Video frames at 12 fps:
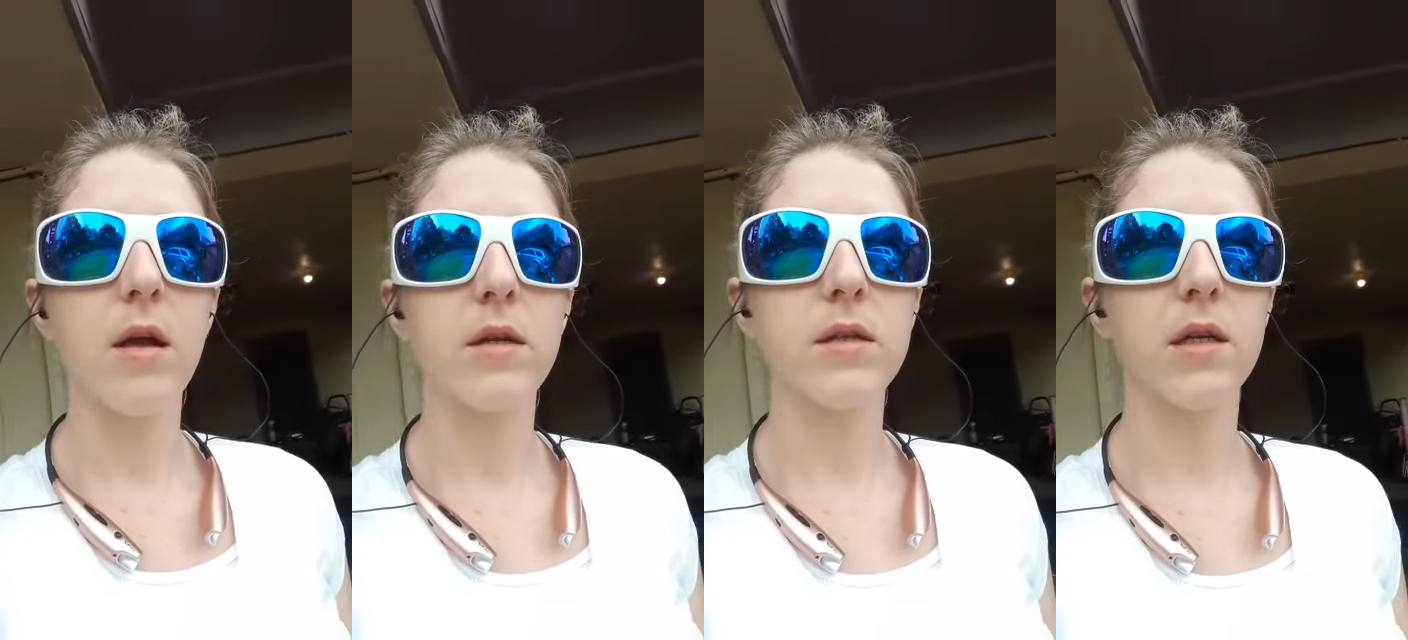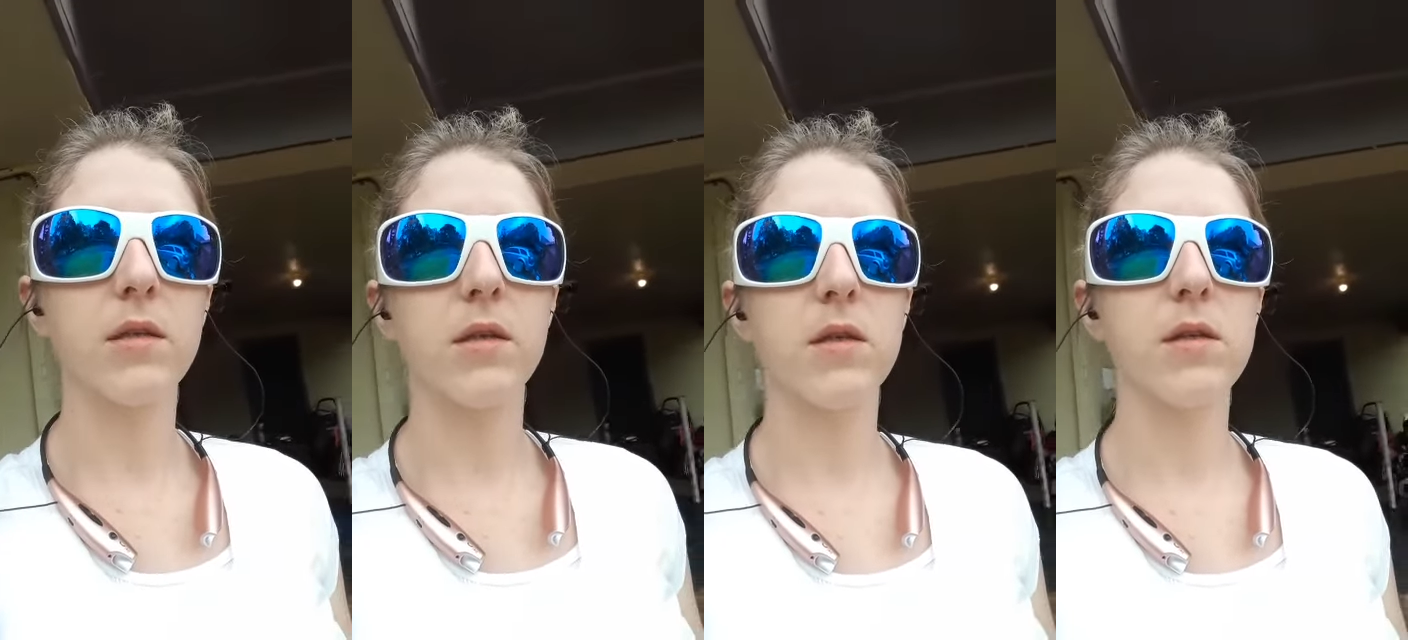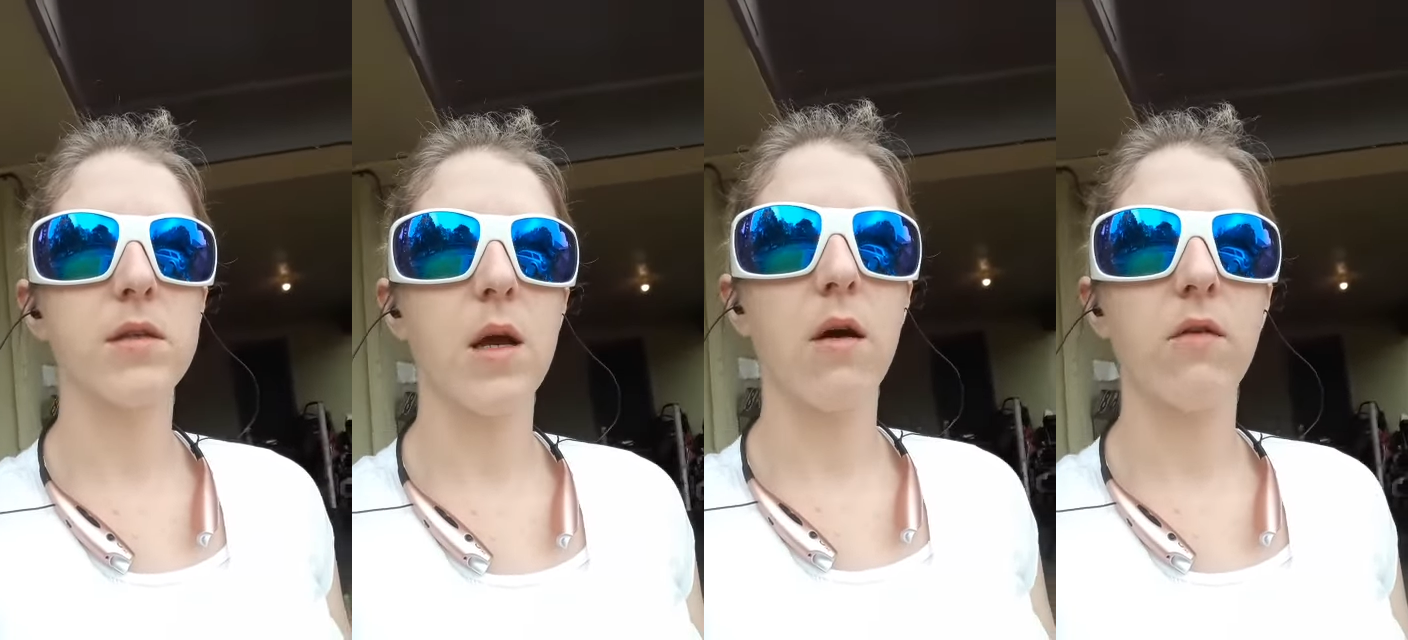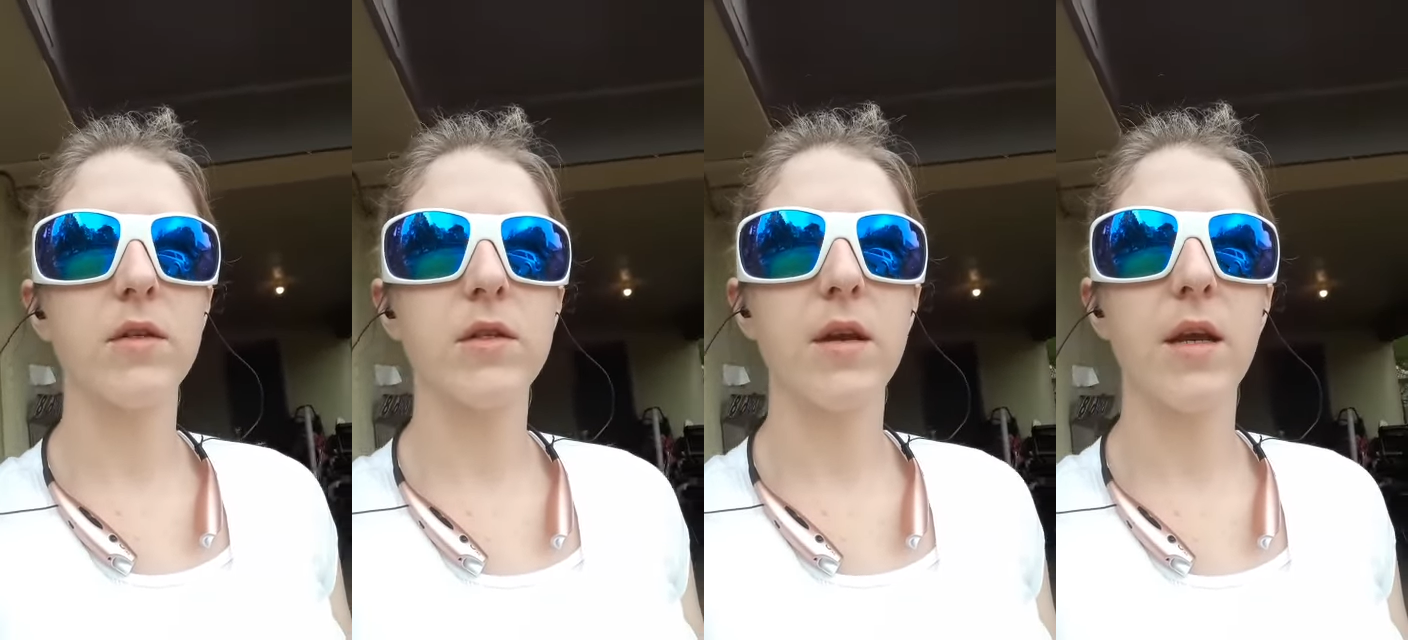It says This Is
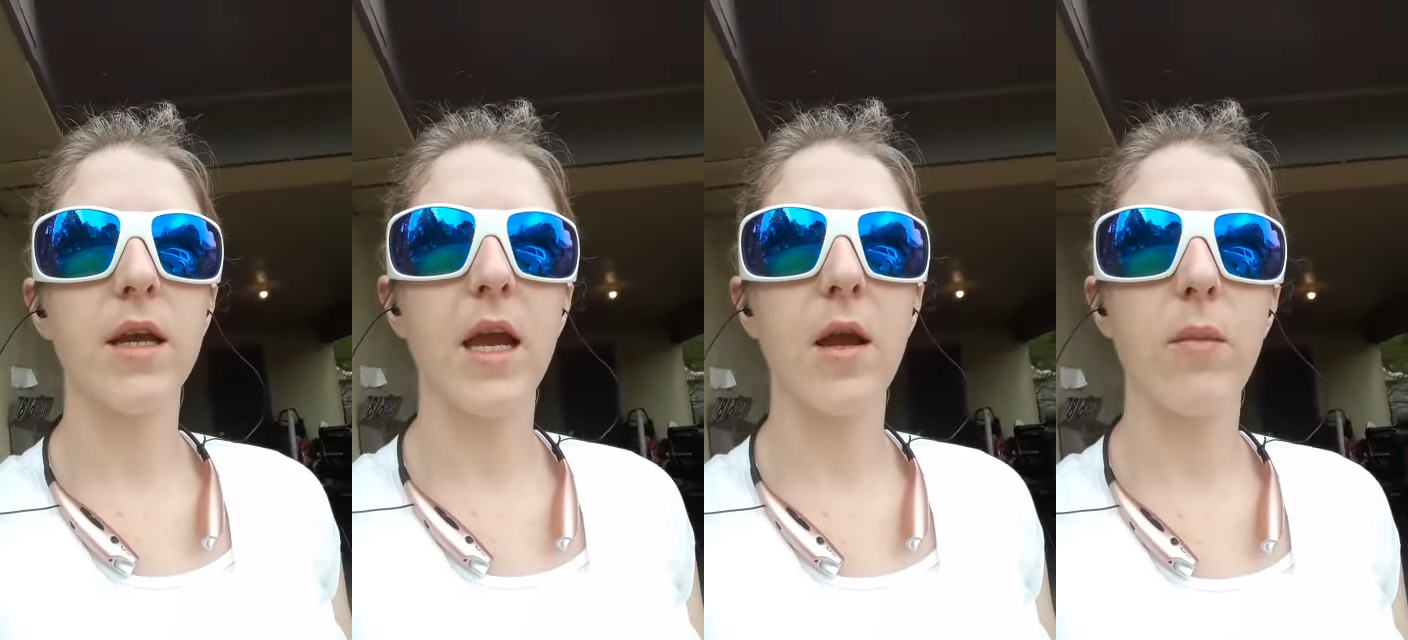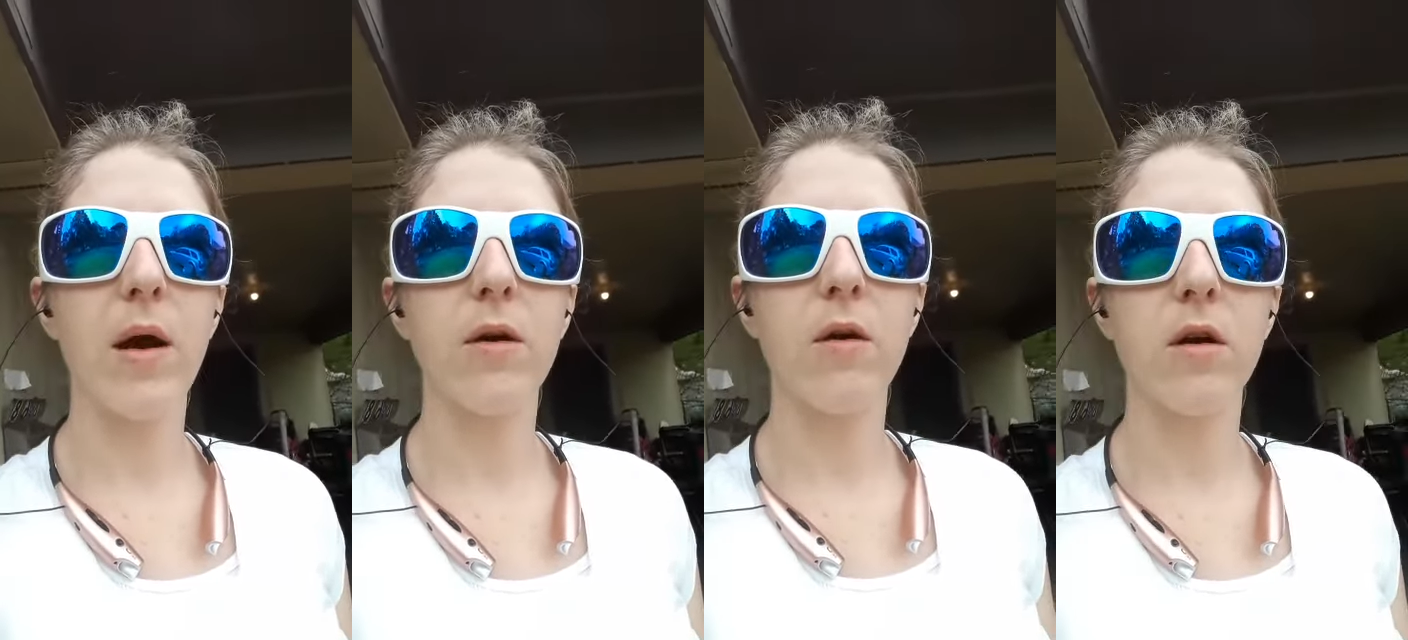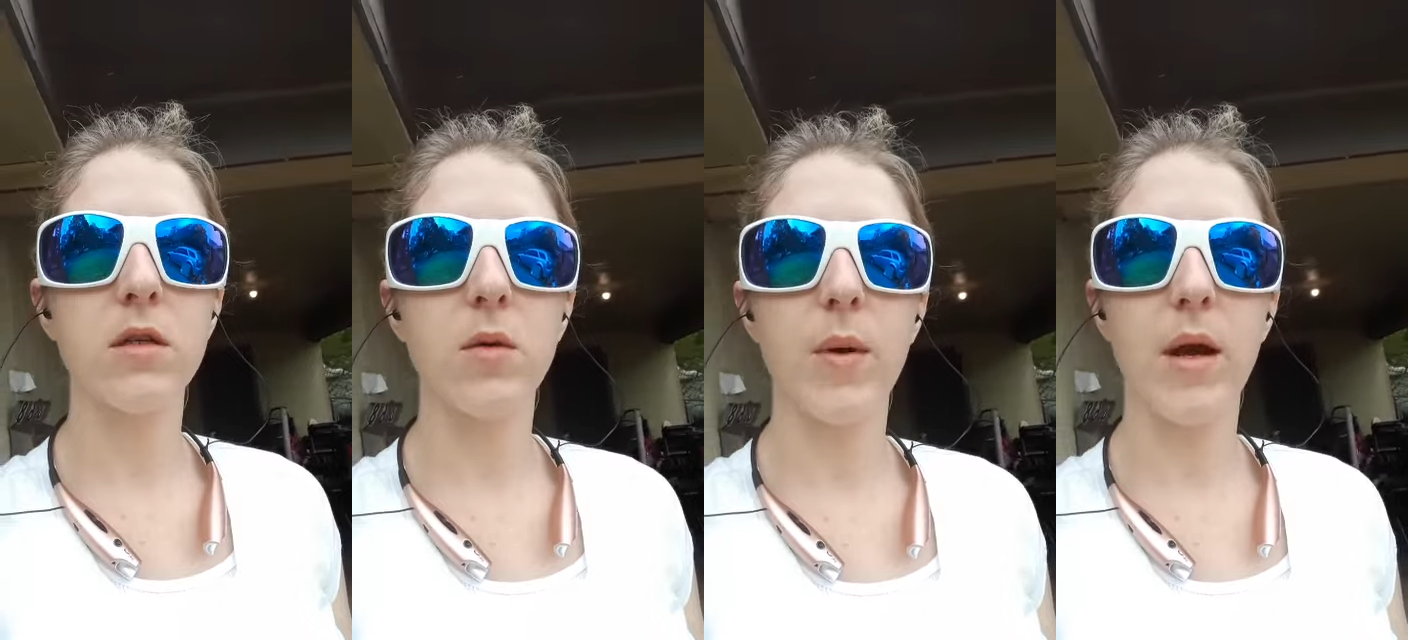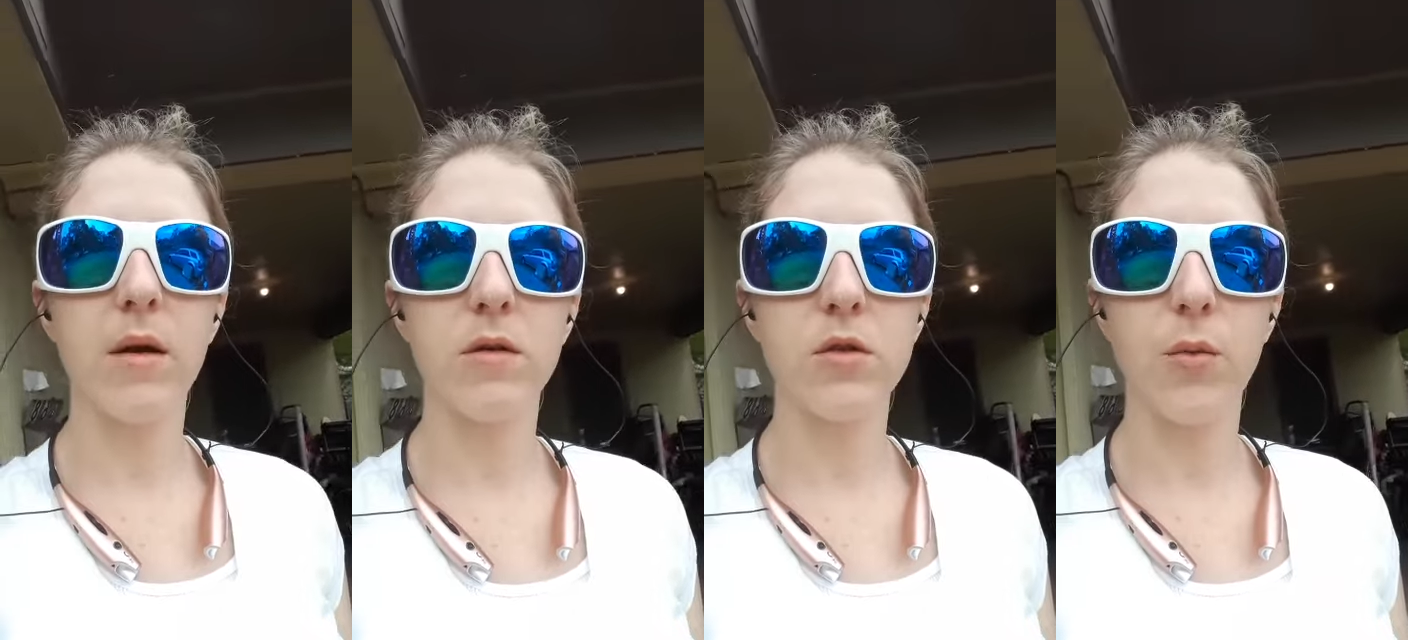Elvis, and it came out on
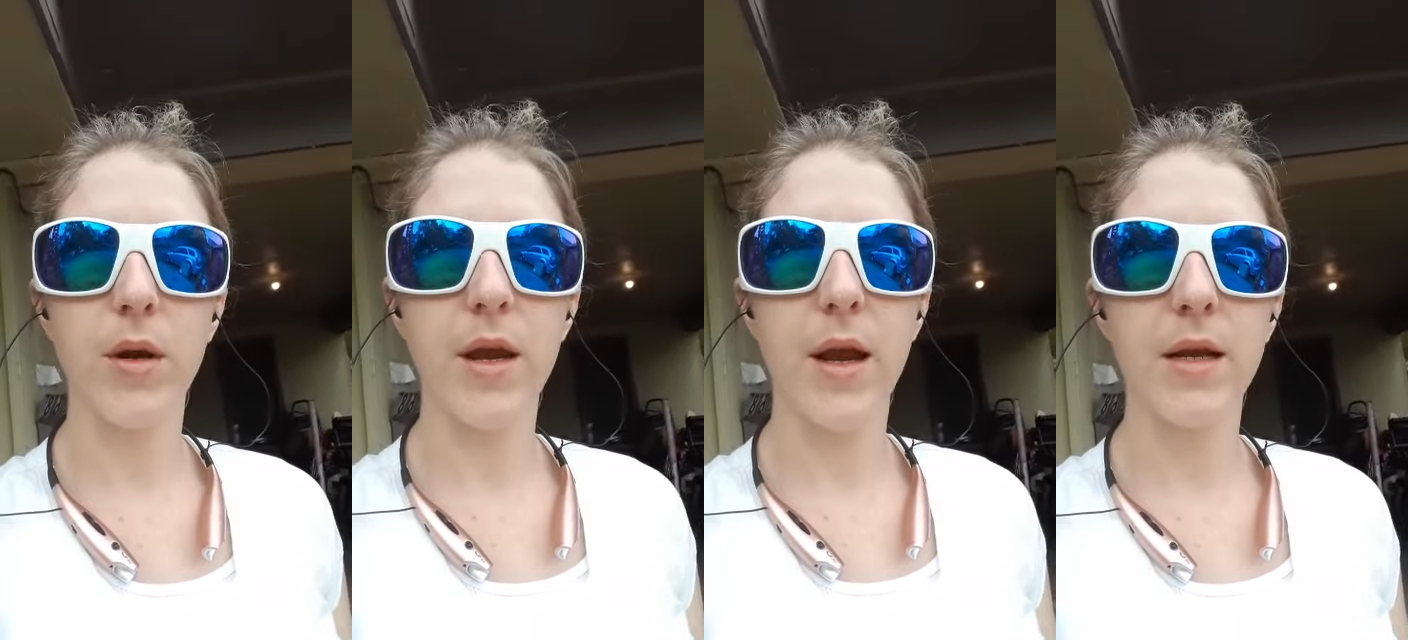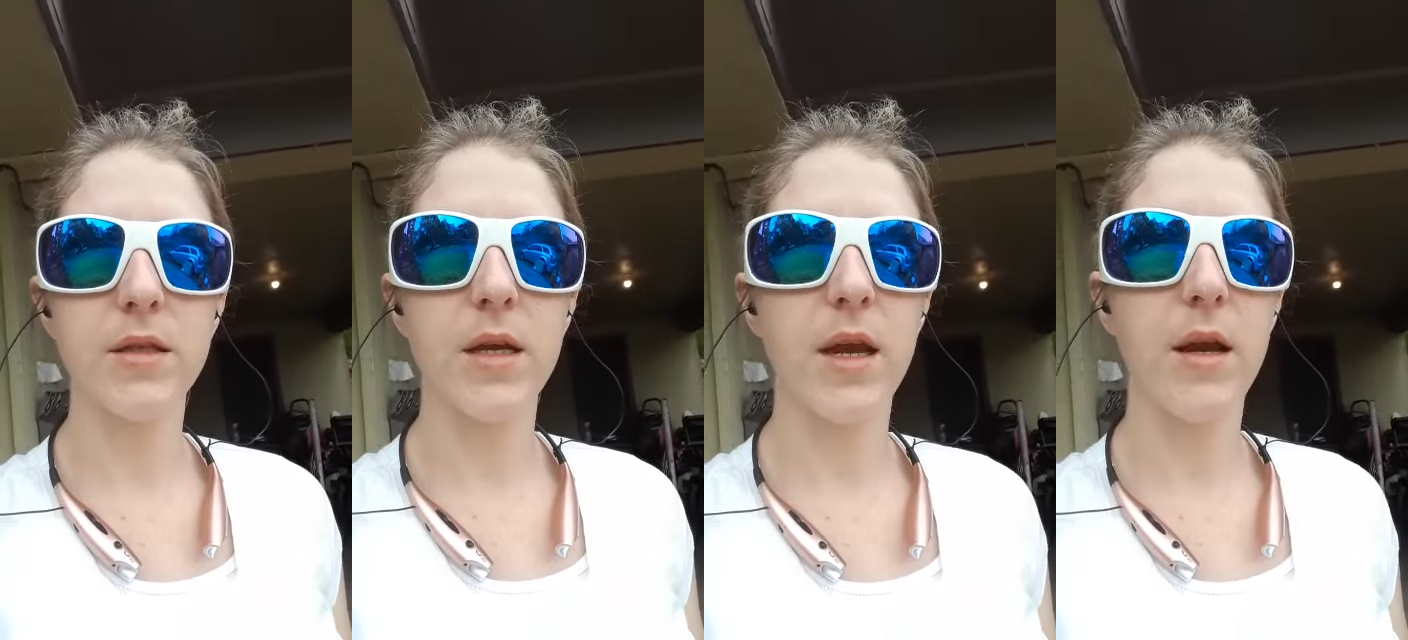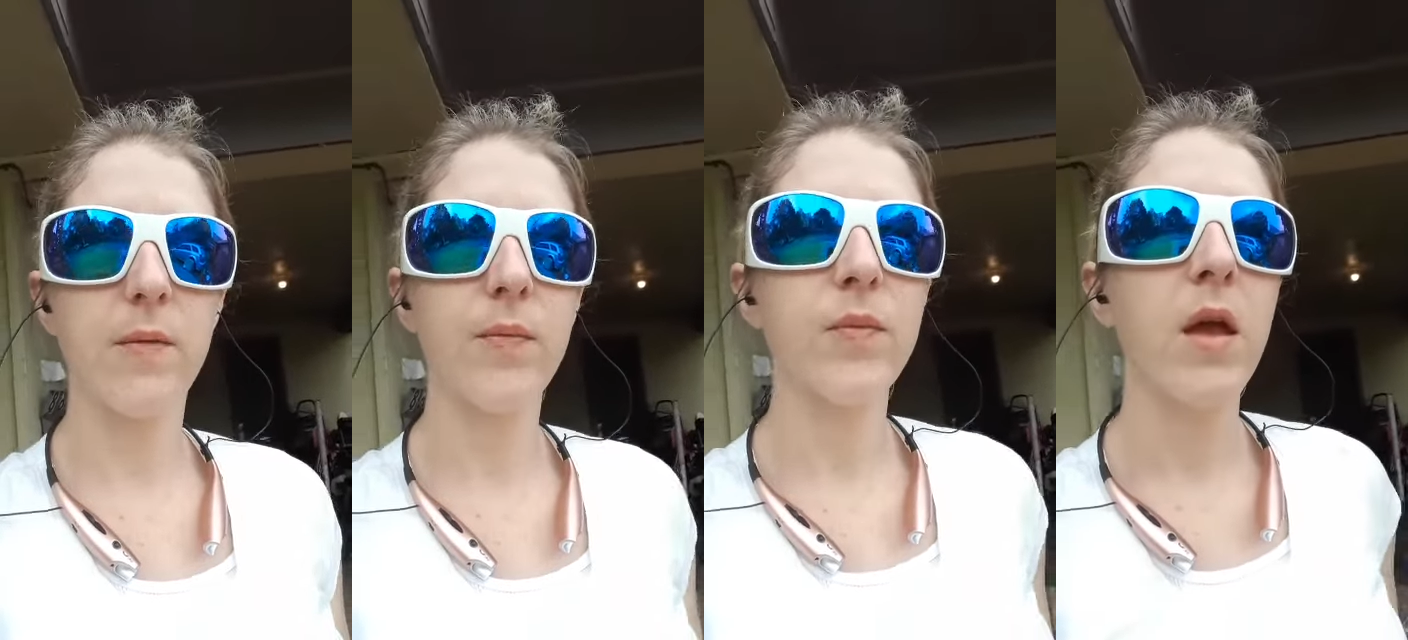demand on 2018.